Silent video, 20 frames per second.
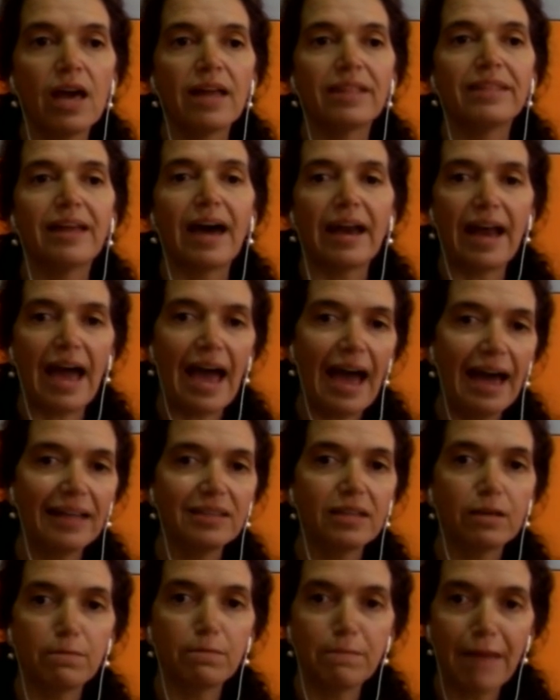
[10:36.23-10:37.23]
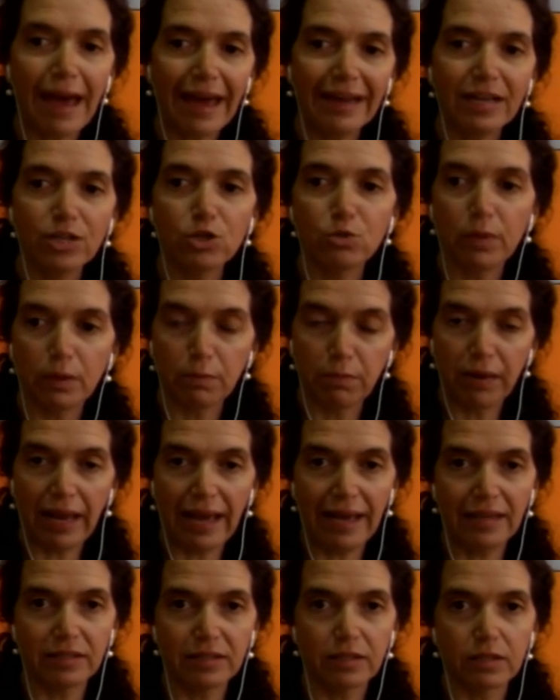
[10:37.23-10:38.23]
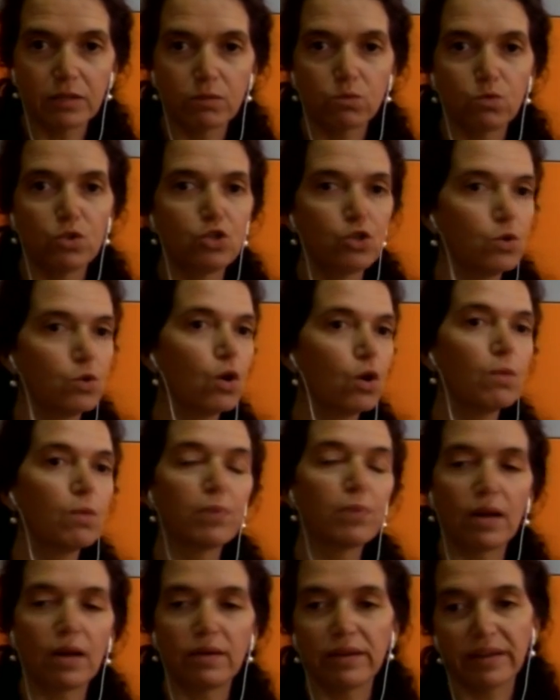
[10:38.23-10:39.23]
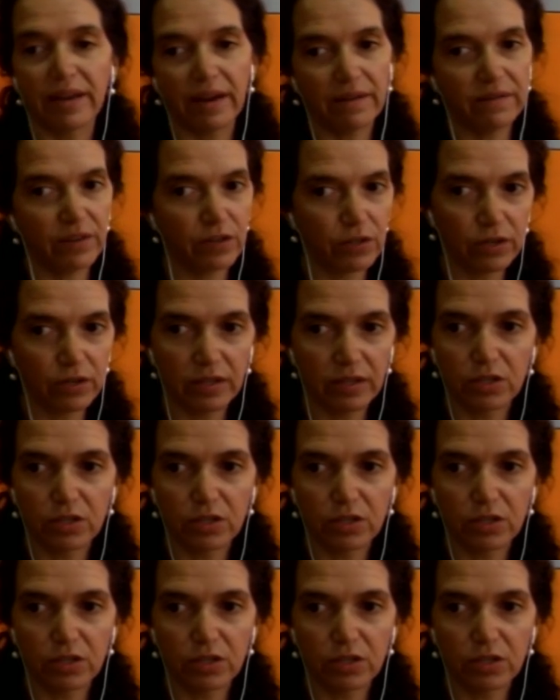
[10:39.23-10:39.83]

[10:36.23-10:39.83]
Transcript: that had the management plans, which you all probably have heard.